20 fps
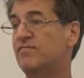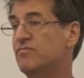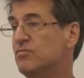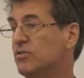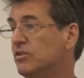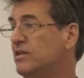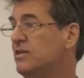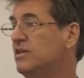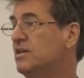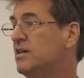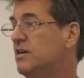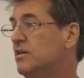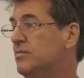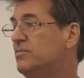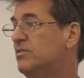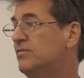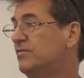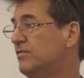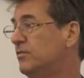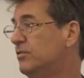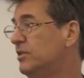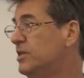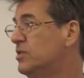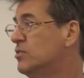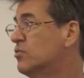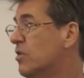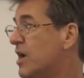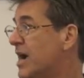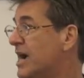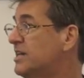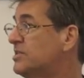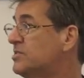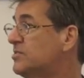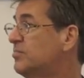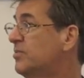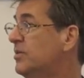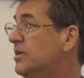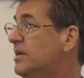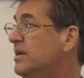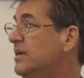really come to fully
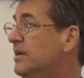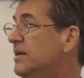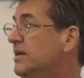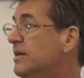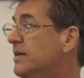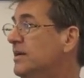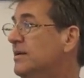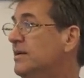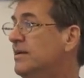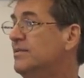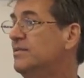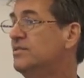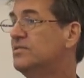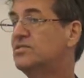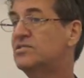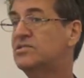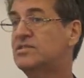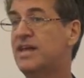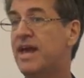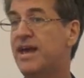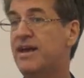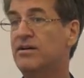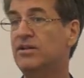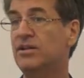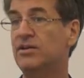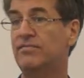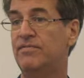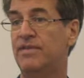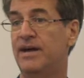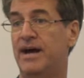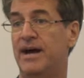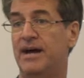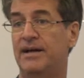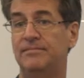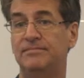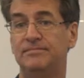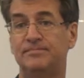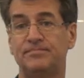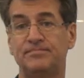grasp the scale of that.